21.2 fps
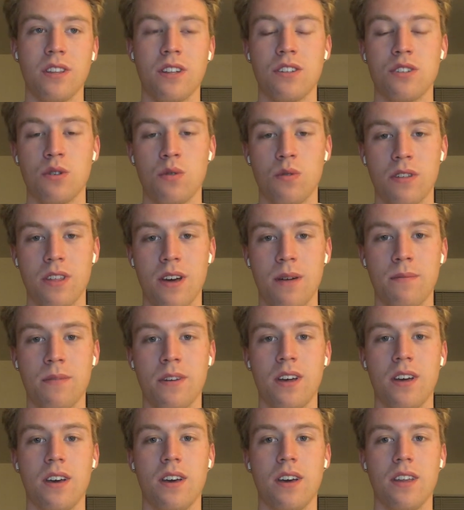the two of them
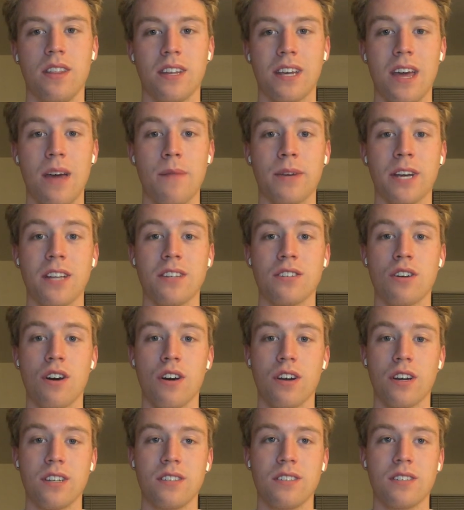in the game against
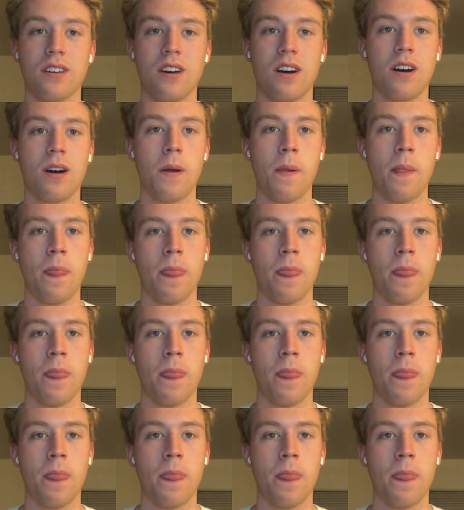Arkansas,